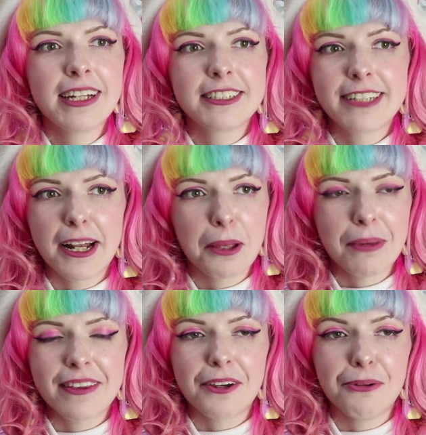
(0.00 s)
telling
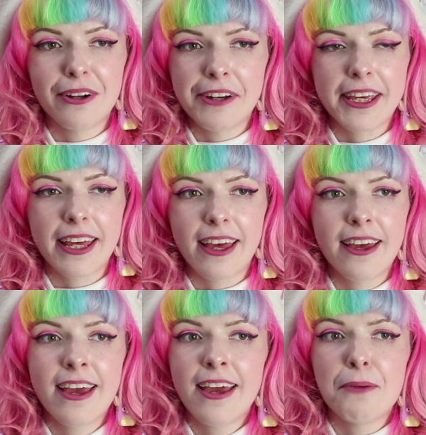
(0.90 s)
me that you like it
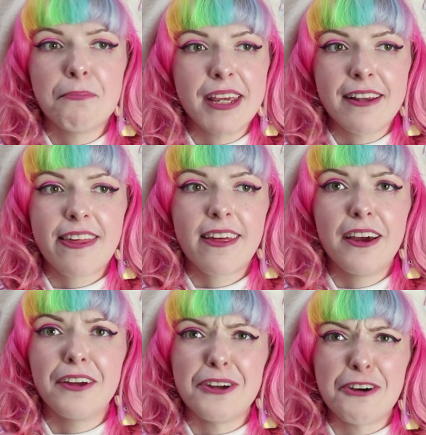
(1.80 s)
means
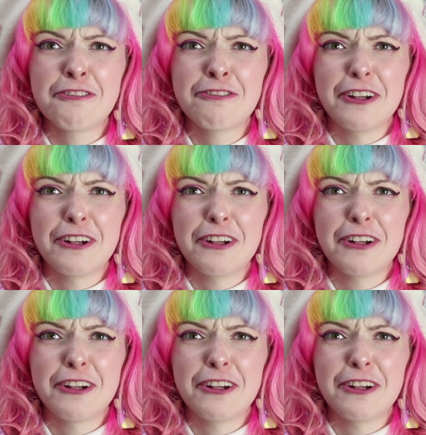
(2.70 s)
enough.